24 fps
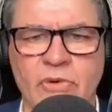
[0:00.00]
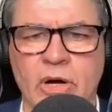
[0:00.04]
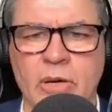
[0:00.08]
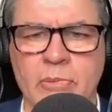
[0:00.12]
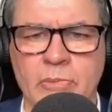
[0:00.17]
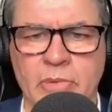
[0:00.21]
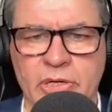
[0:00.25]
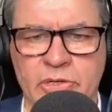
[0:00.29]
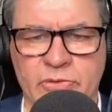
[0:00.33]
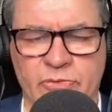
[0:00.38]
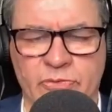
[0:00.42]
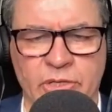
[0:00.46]
you very
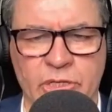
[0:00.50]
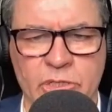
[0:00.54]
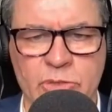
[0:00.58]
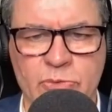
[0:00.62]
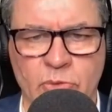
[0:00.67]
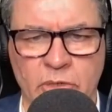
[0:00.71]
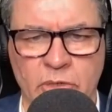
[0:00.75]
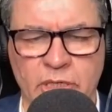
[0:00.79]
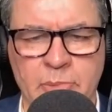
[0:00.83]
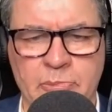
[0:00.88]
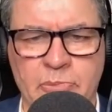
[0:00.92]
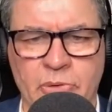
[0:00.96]
much for this.
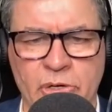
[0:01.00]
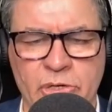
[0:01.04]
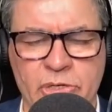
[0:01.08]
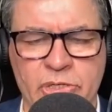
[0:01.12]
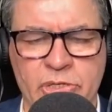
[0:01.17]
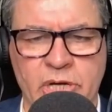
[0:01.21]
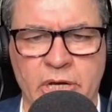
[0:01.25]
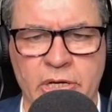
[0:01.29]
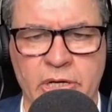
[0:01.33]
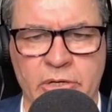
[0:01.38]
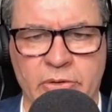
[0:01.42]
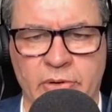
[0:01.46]
Really
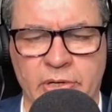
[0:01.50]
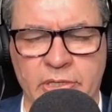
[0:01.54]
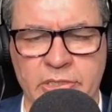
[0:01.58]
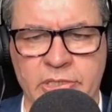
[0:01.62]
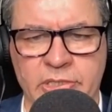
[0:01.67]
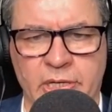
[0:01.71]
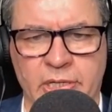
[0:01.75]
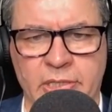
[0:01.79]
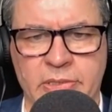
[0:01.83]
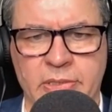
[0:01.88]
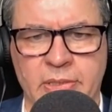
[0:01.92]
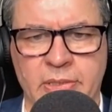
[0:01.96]
appreciate your
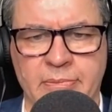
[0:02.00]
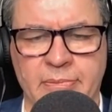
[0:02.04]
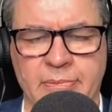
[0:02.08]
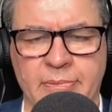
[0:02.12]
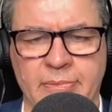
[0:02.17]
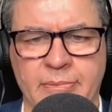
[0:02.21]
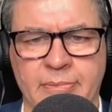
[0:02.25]
insights.